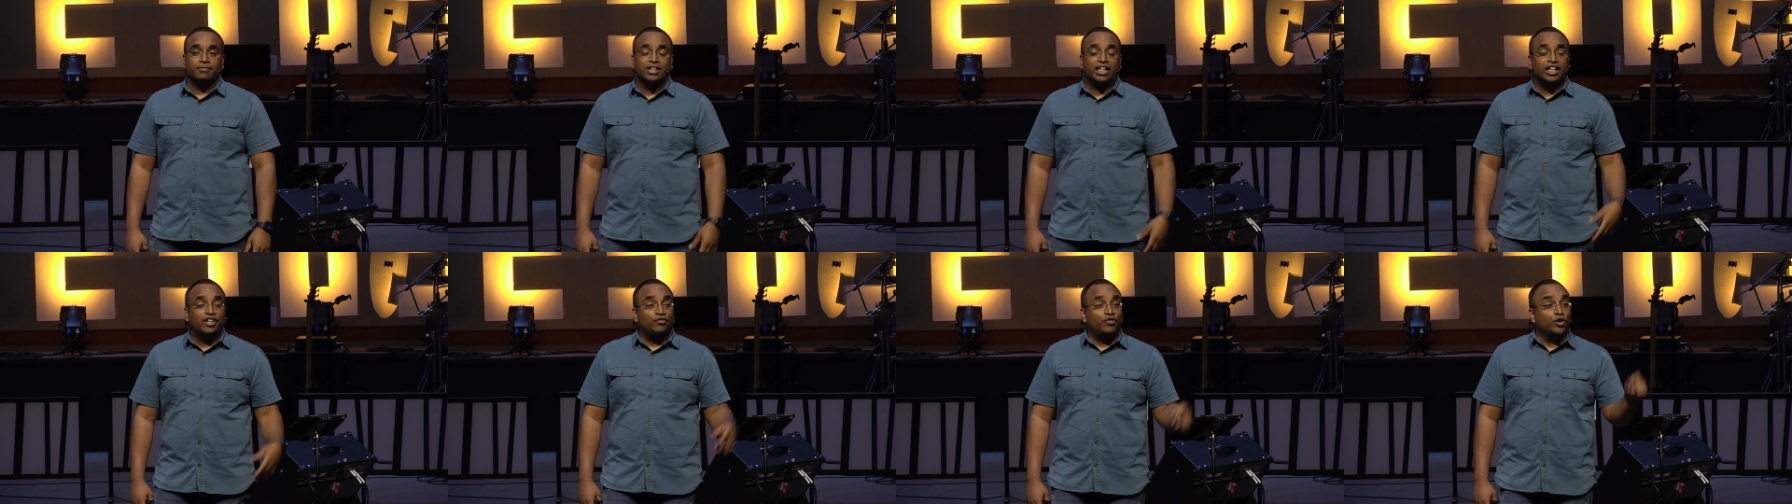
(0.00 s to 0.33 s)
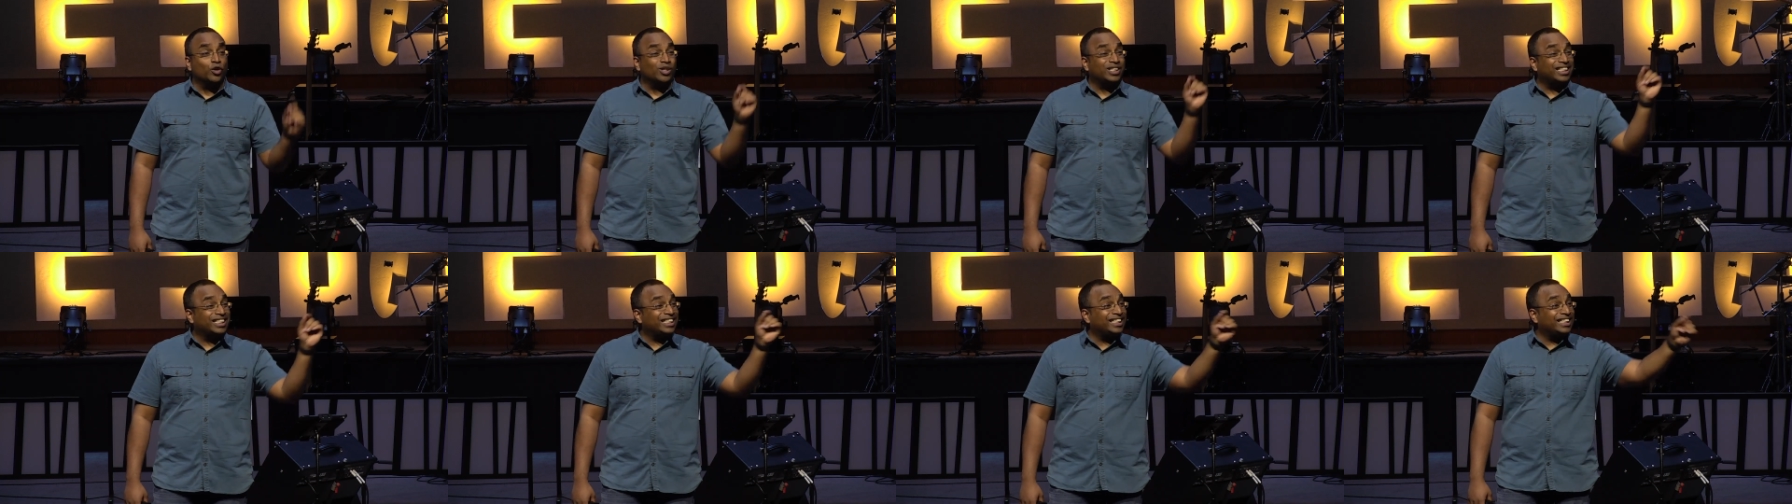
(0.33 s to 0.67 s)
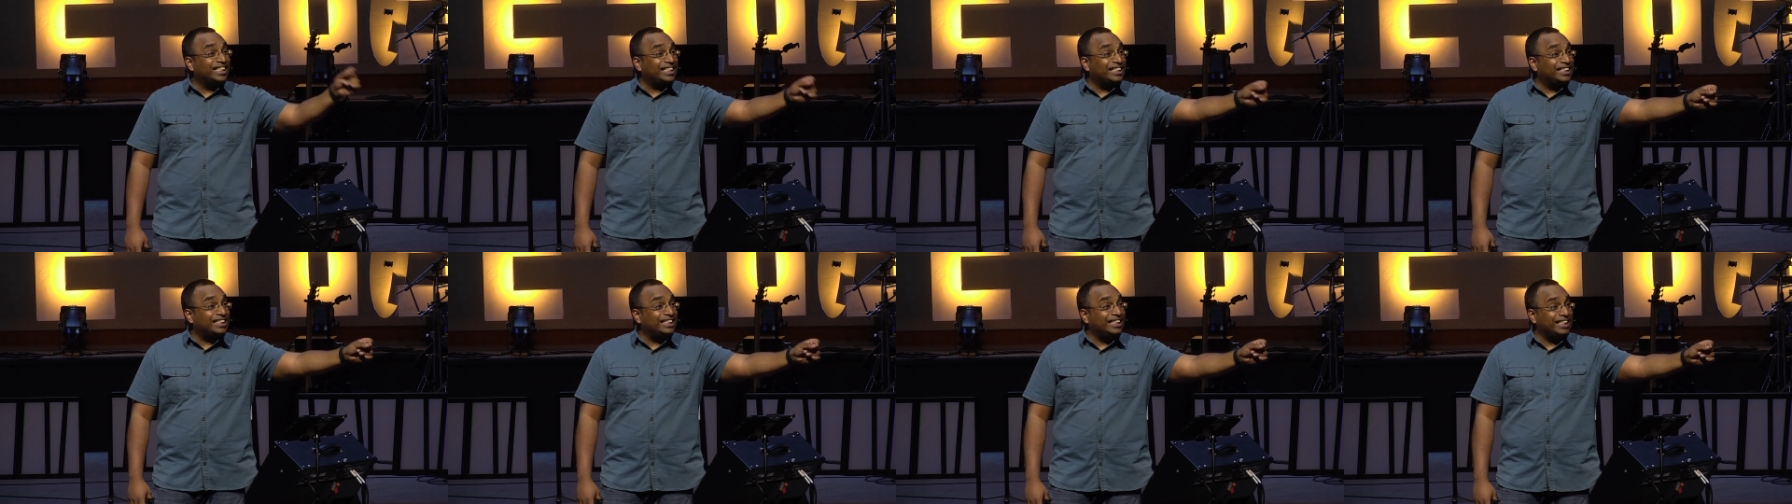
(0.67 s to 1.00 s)
If you're
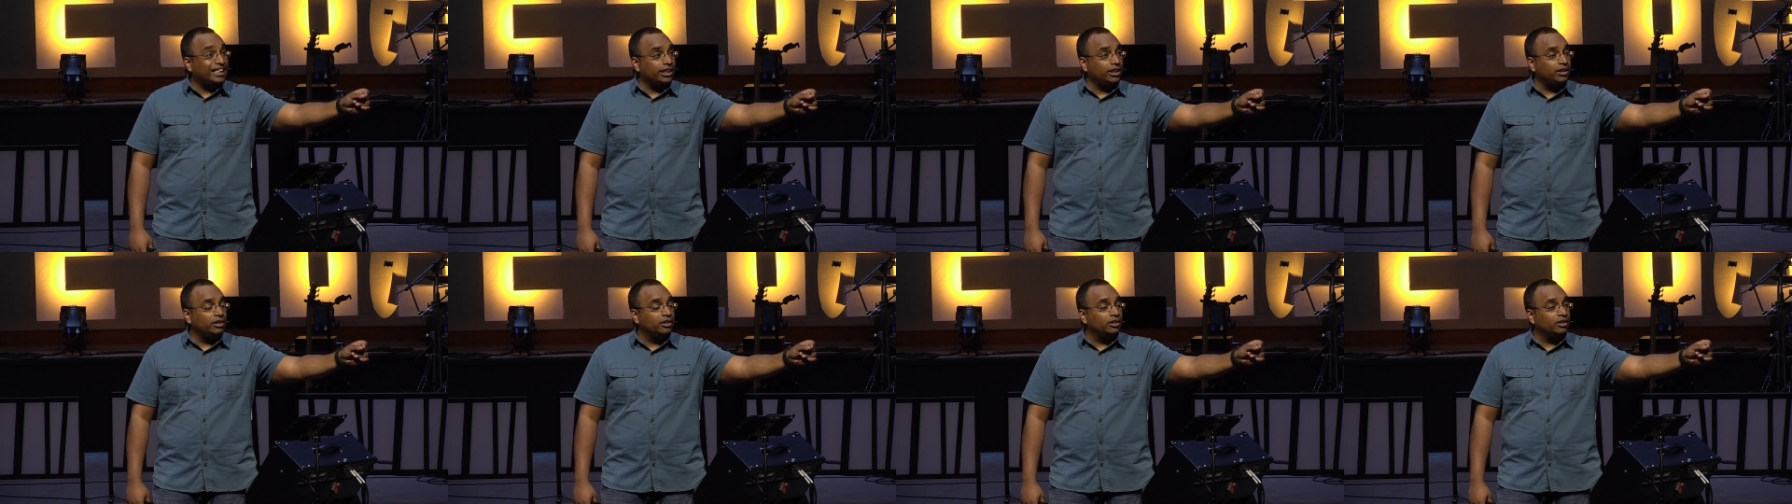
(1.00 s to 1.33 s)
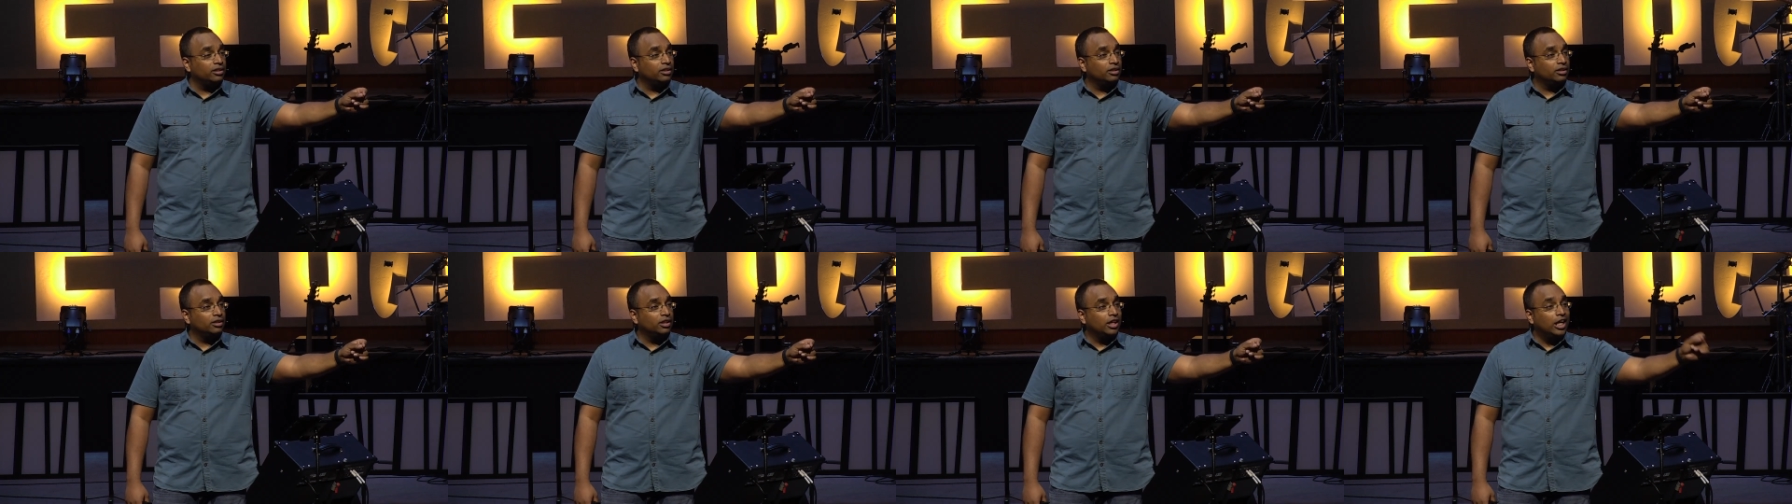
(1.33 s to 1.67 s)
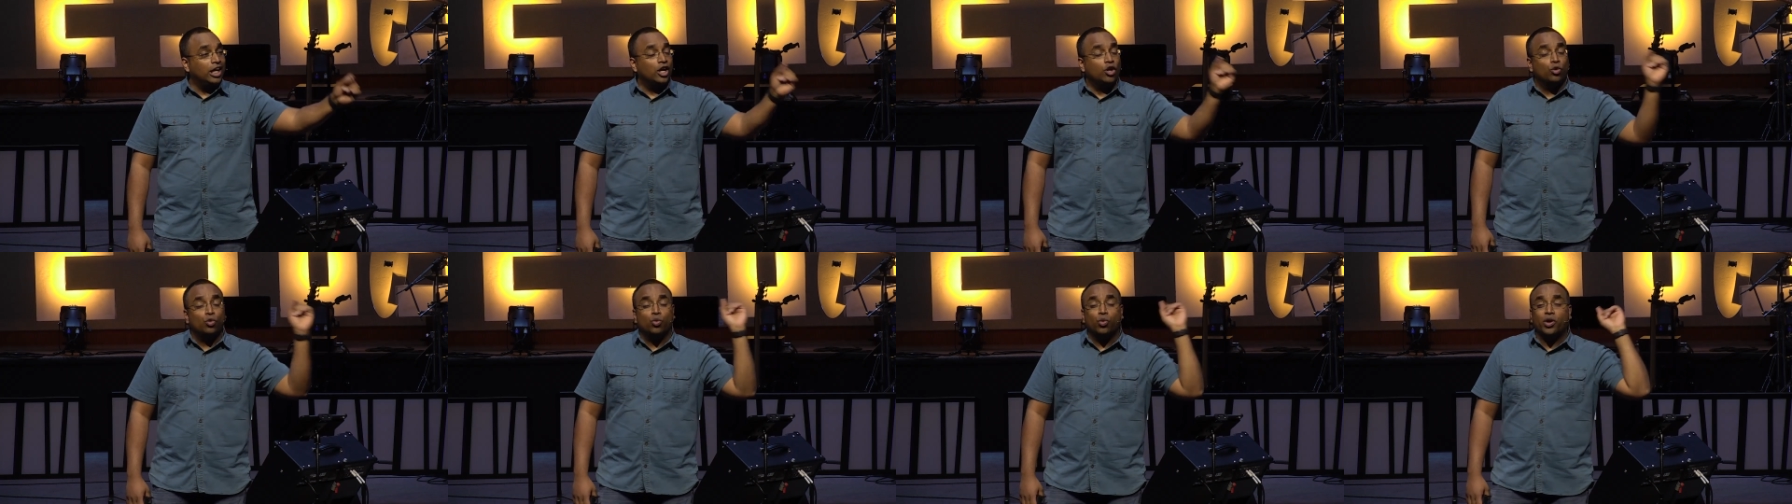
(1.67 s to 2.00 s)
60,
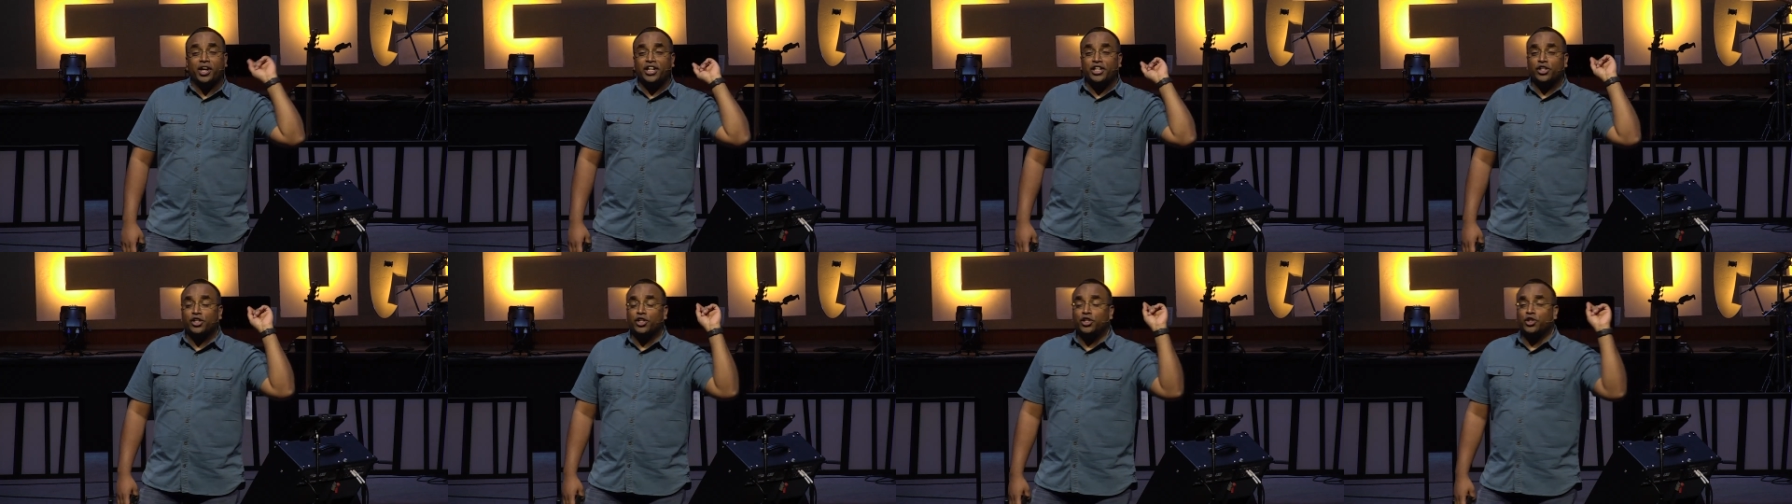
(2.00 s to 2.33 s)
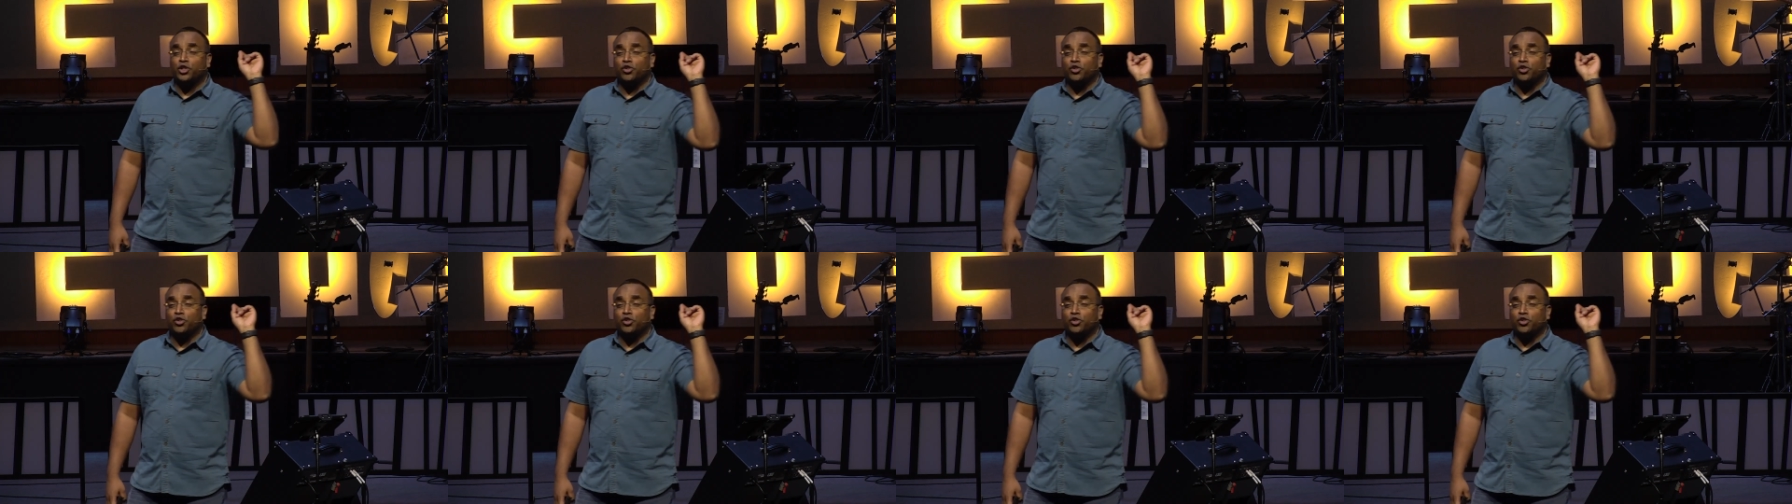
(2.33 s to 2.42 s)
what are you going to